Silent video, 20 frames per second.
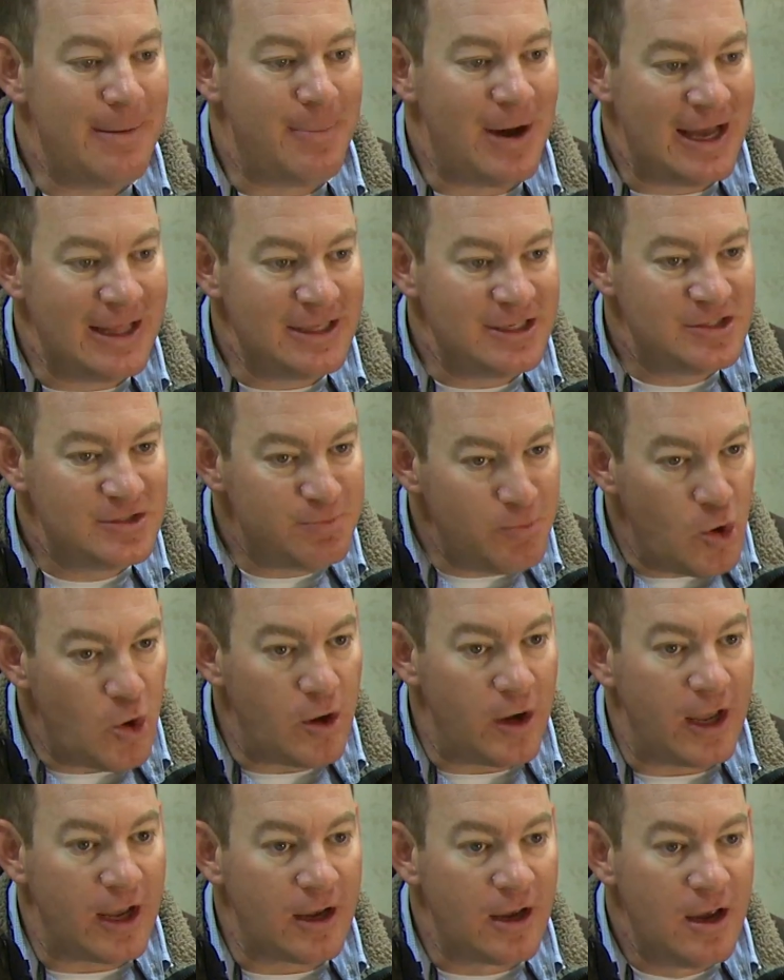and by this
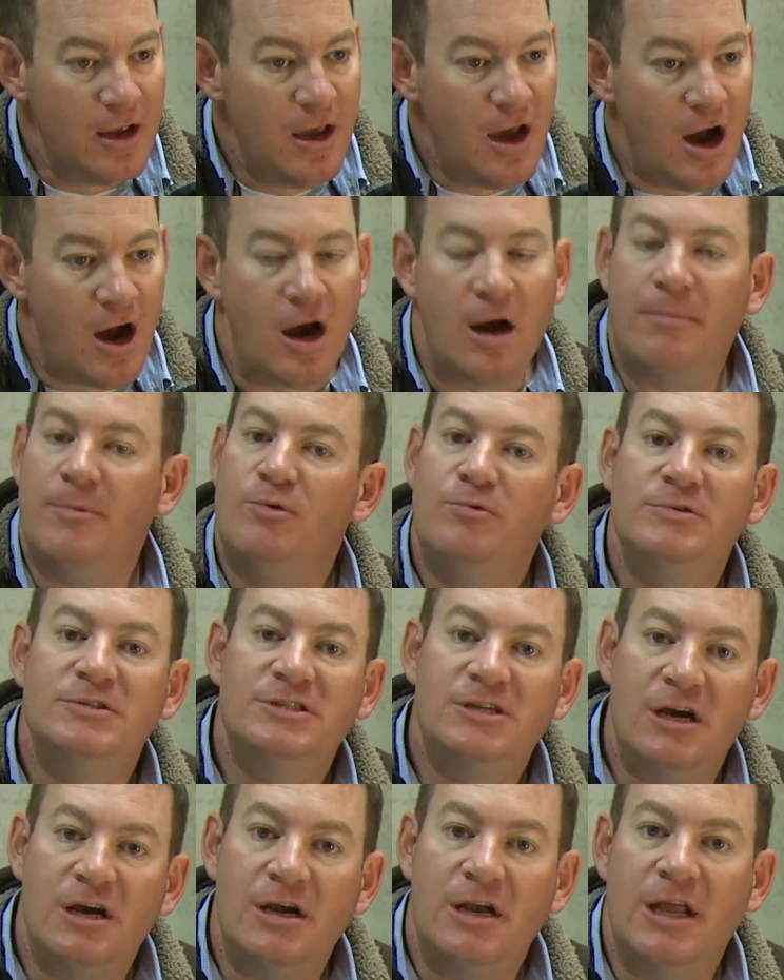morning, Harmon was
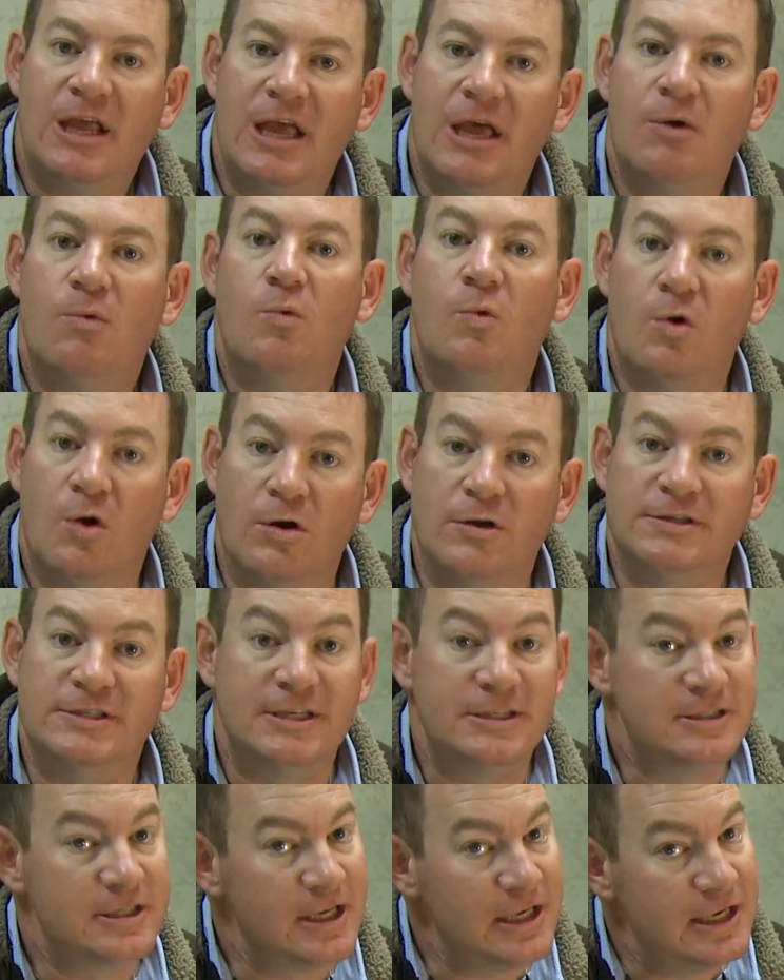starting to get worse.
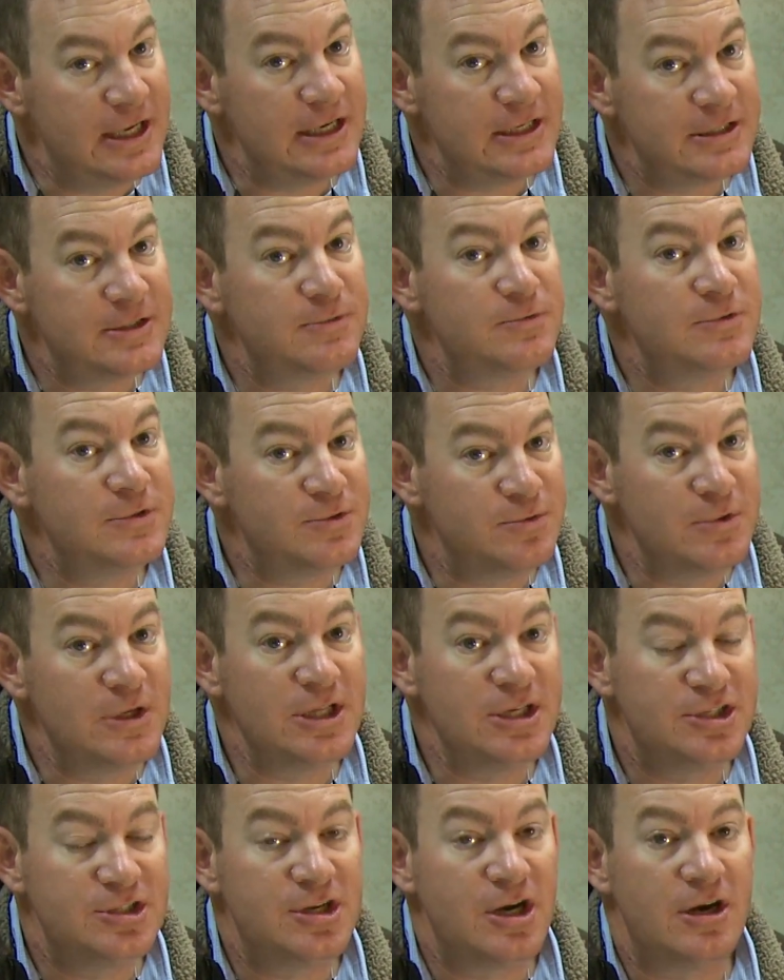His condition was
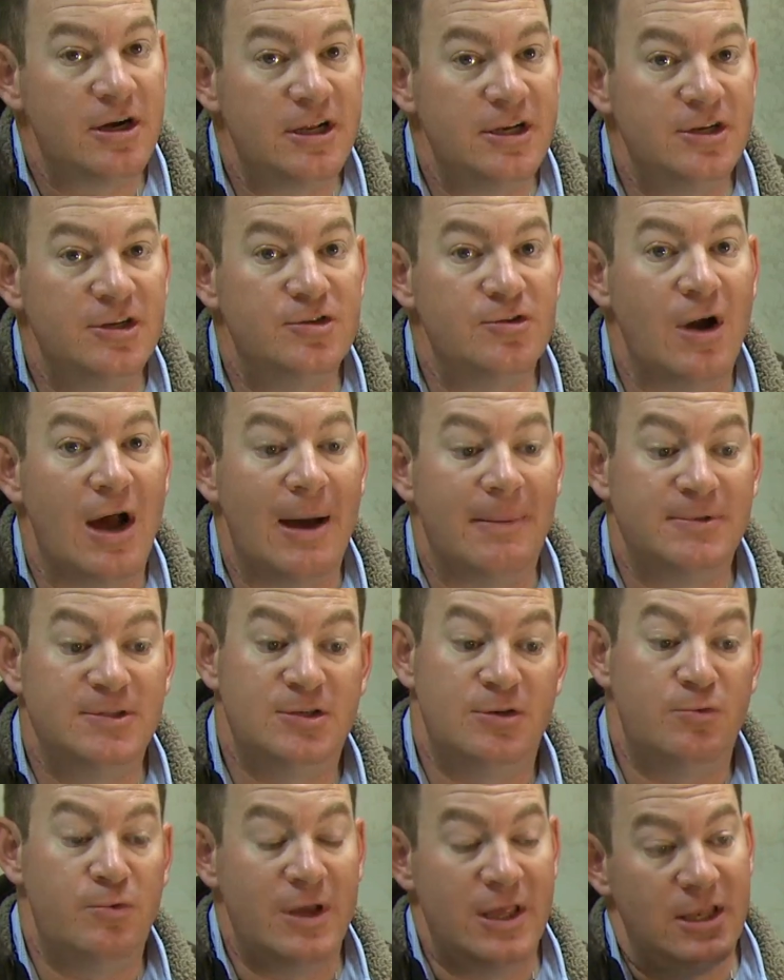really starting to drop,
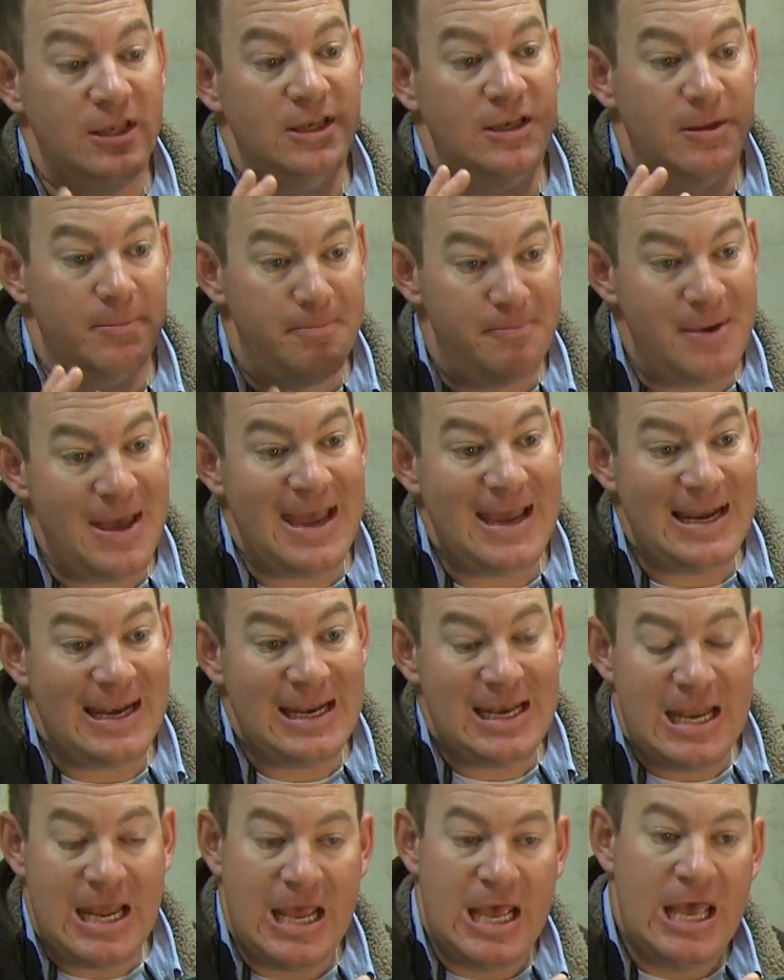so we
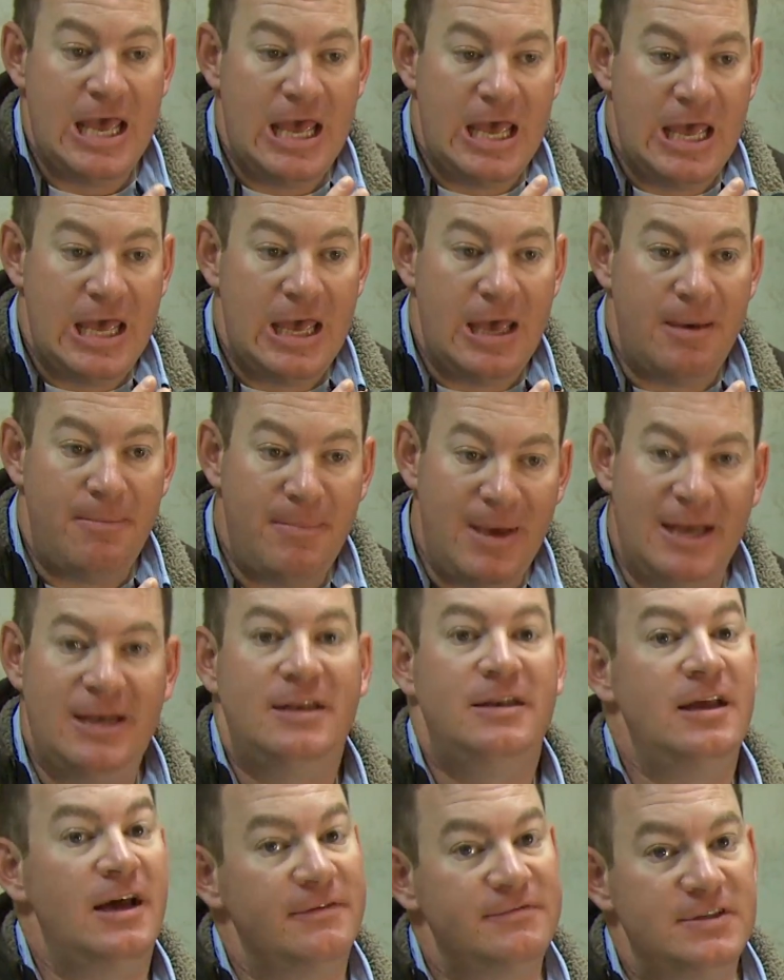debated and made
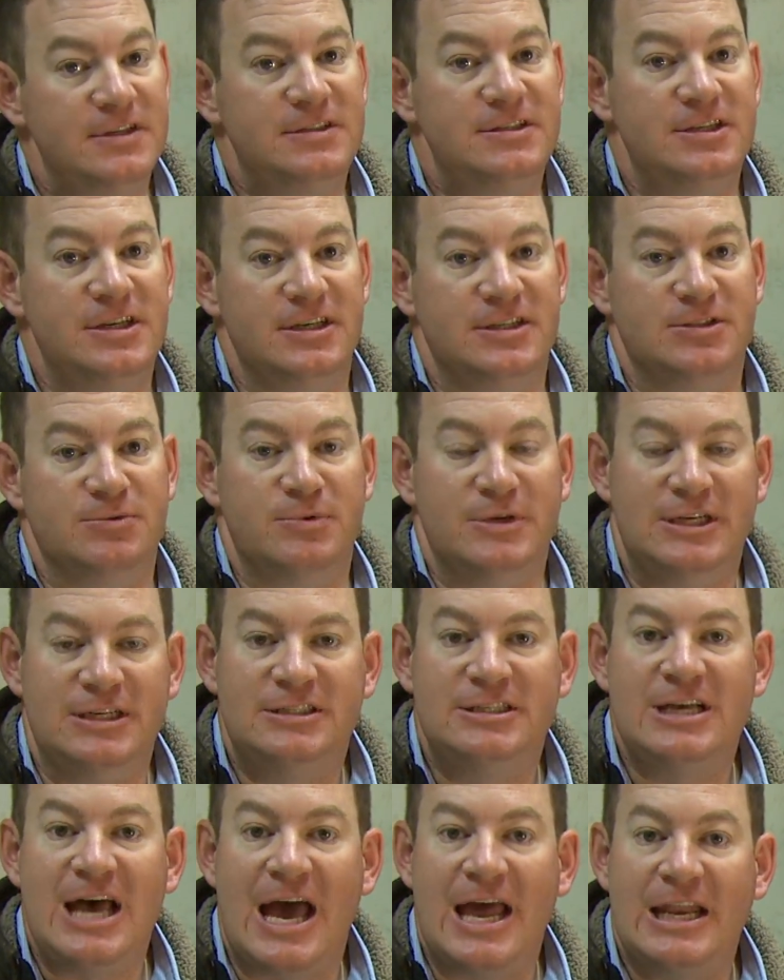a tough decision. We
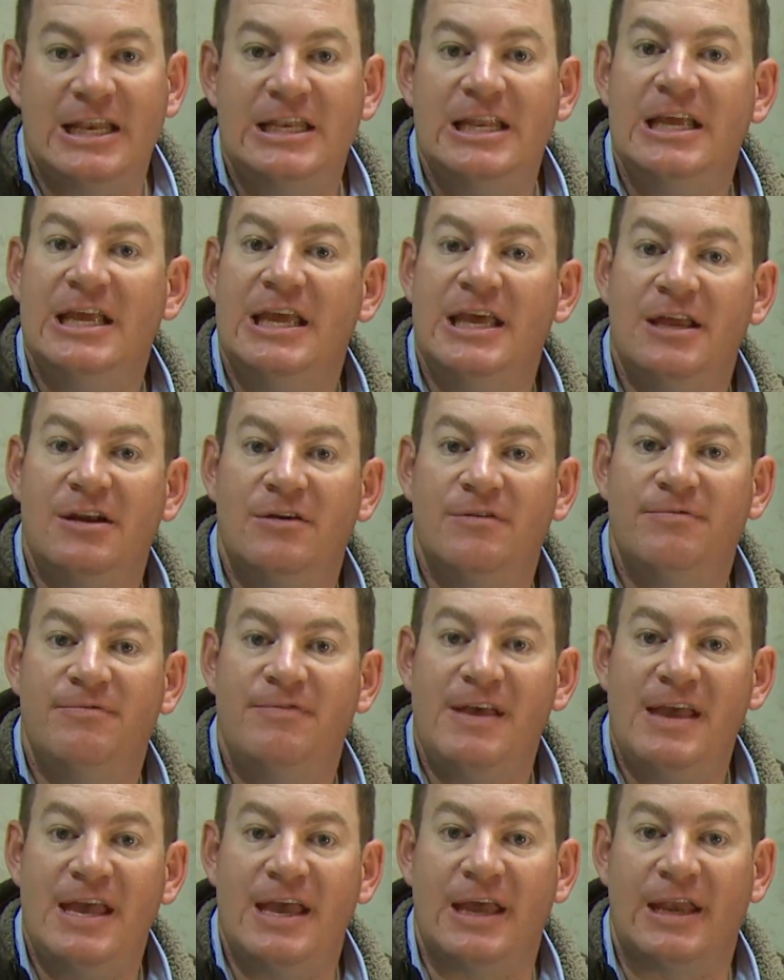decided to
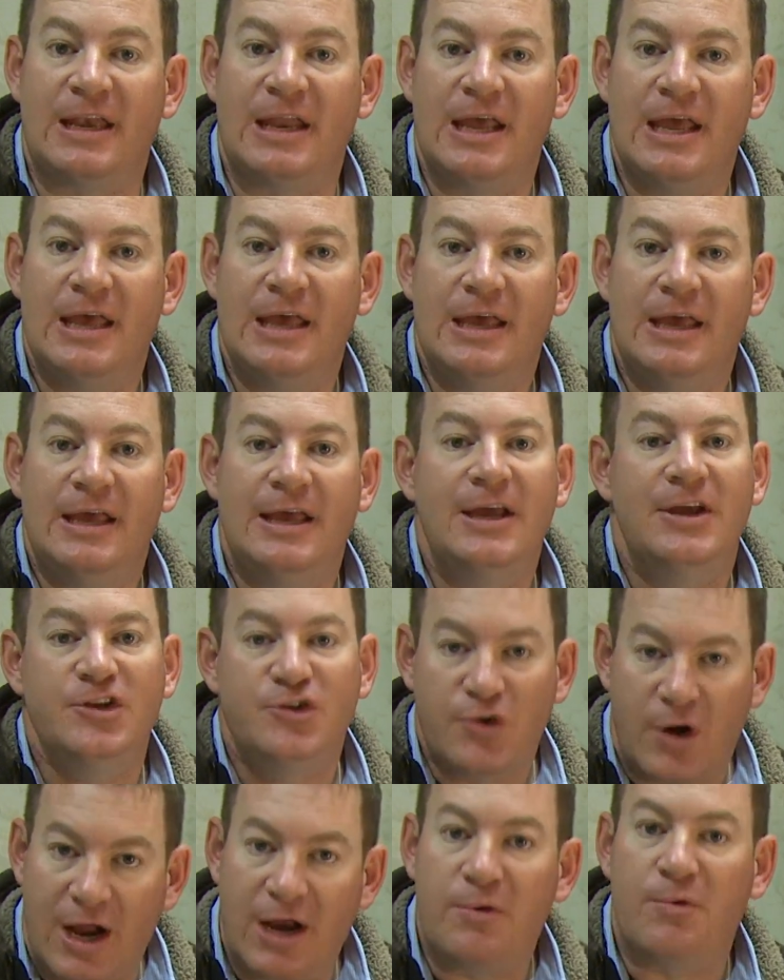intervene
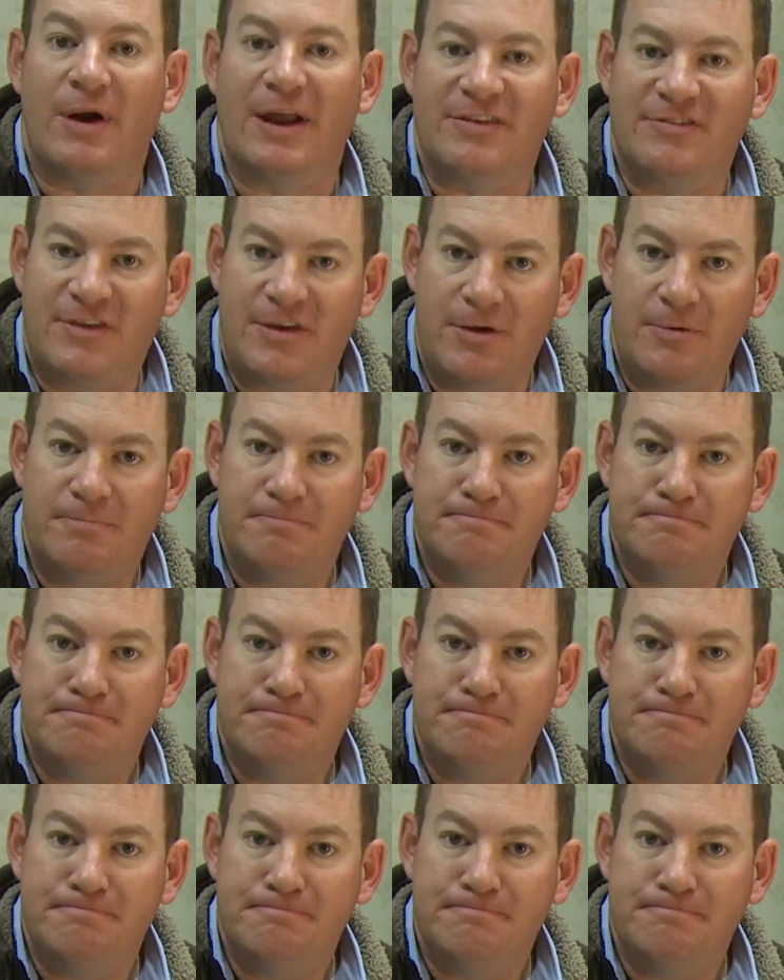and try a rescue.